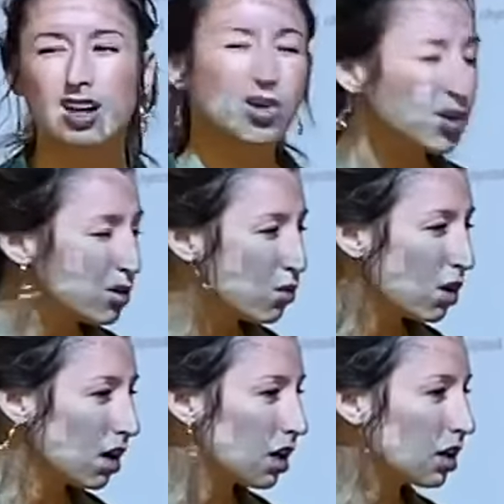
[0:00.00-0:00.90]
it could
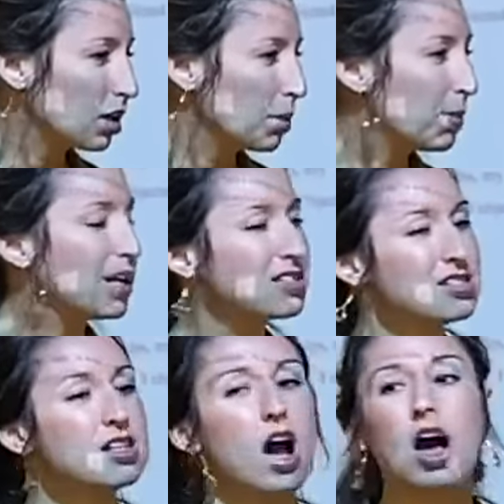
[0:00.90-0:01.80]
work, but it's
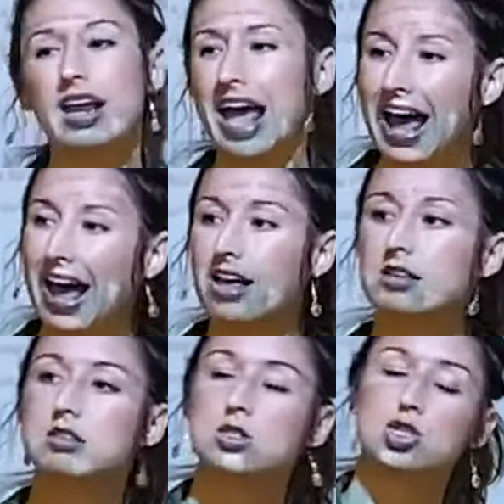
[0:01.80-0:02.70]
not
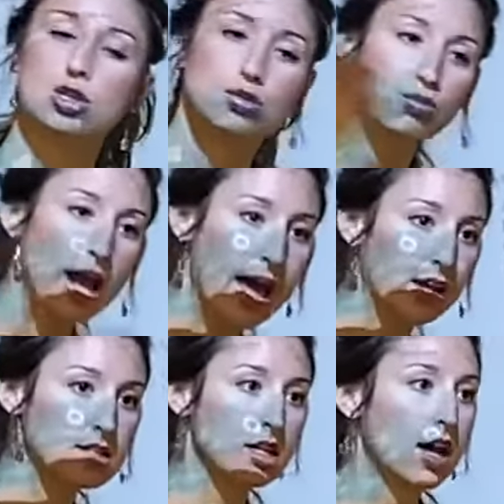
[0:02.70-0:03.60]
as
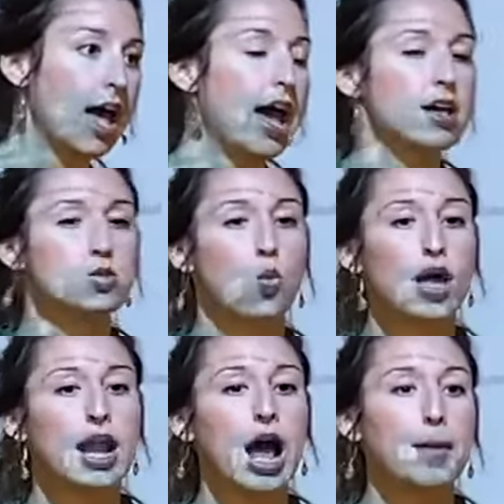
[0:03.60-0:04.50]
direct as
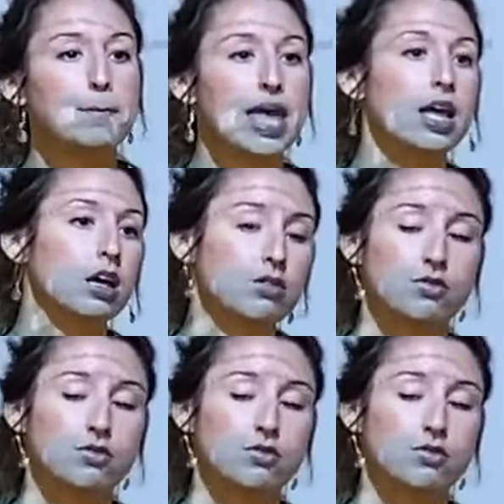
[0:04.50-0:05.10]
when I make